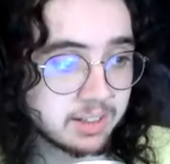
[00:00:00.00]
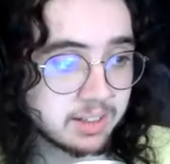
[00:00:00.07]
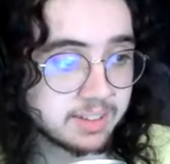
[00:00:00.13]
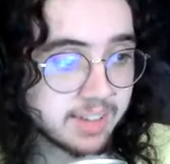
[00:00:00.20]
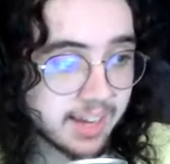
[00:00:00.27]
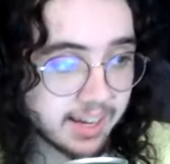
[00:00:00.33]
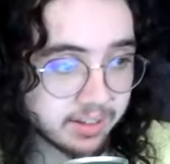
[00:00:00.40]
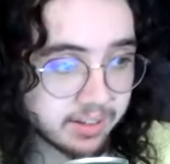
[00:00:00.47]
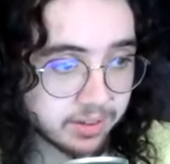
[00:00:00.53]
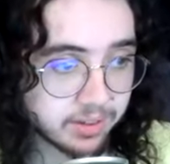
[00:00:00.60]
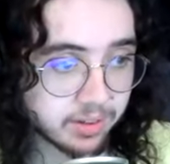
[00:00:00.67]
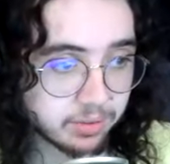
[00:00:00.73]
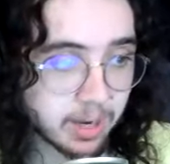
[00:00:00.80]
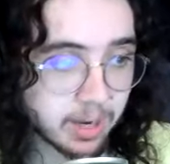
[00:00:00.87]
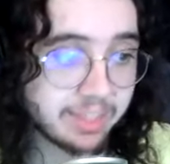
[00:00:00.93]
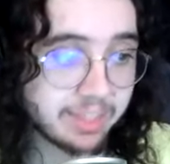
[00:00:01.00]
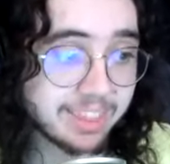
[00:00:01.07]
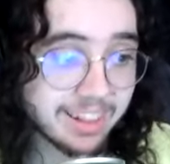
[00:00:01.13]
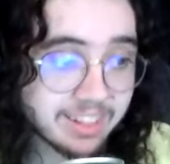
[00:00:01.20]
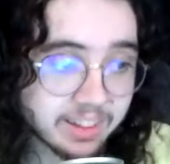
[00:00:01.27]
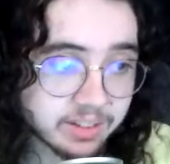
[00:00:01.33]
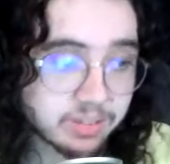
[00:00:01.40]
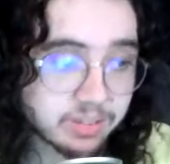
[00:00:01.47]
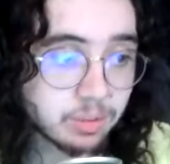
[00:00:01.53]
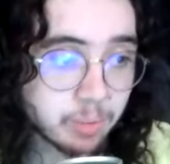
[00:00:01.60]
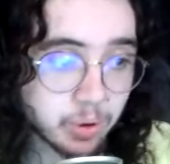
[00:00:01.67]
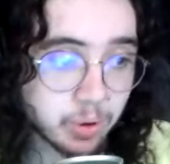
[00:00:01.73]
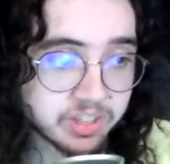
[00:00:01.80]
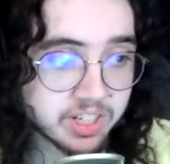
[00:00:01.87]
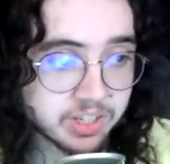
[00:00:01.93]
takes this one. I think this is the
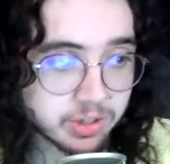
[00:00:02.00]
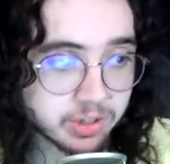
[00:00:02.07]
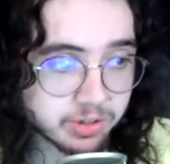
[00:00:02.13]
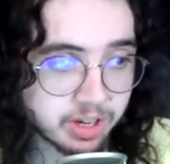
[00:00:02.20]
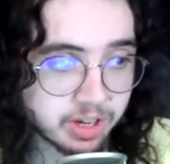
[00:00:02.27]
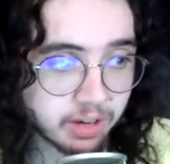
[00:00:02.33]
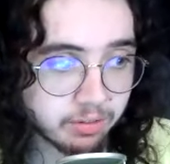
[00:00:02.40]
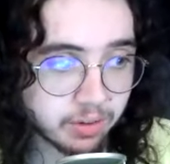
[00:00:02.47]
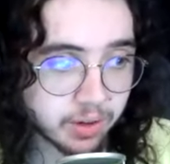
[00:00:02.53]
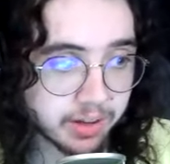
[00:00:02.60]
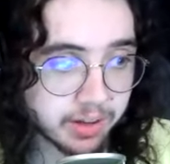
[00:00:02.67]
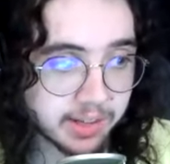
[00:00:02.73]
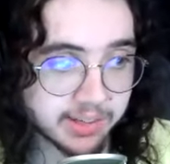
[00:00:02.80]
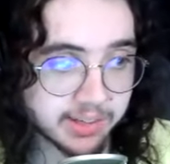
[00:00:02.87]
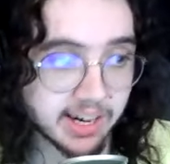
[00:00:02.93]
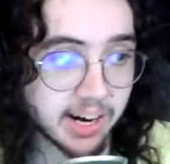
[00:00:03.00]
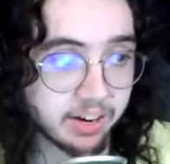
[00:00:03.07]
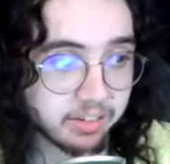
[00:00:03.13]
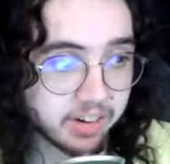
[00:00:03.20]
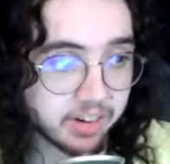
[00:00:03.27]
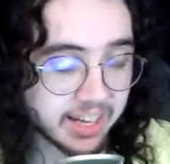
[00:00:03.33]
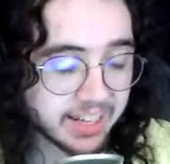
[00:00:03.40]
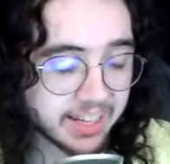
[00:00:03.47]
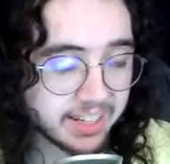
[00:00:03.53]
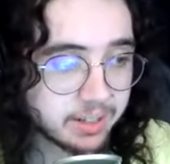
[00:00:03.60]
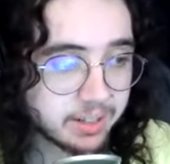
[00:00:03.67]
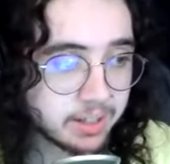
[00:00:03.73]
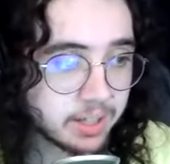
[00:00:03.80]
most interesting of the entire night.